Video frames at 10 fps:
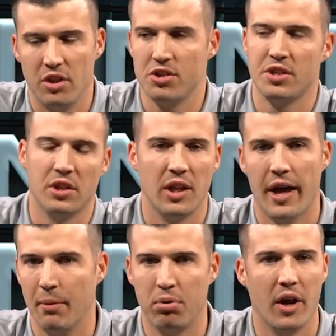There's still a
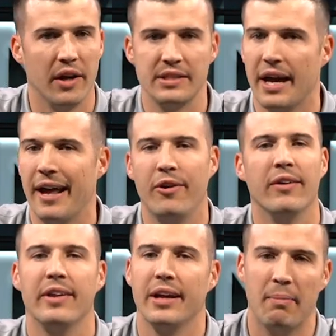lot of products I don't know
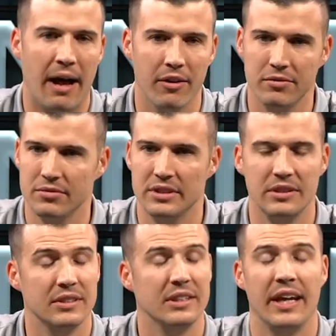everything about.
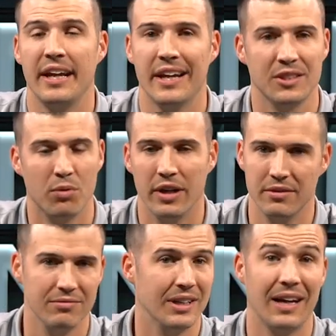And guess
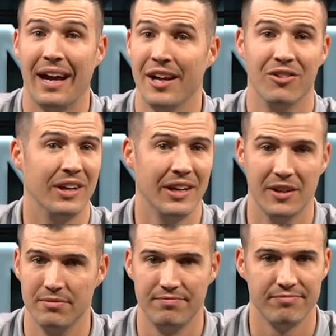what? I don't
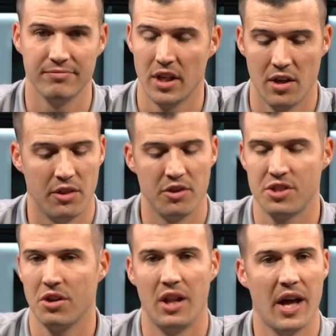care. There's
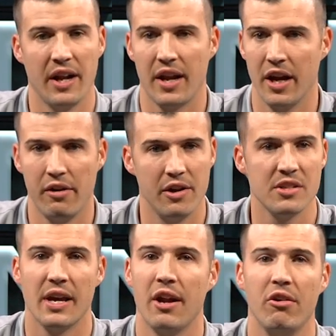still a lot of
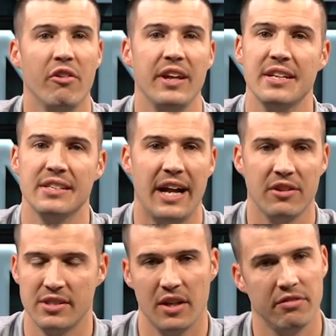carriers I don't know the ins and
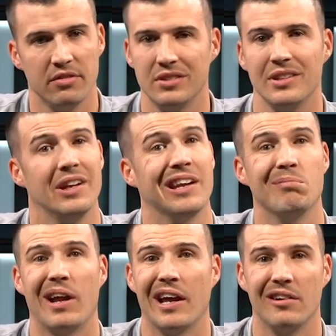outs of.
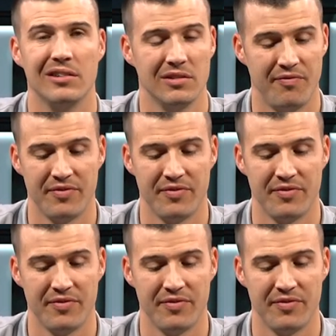doesn't matter.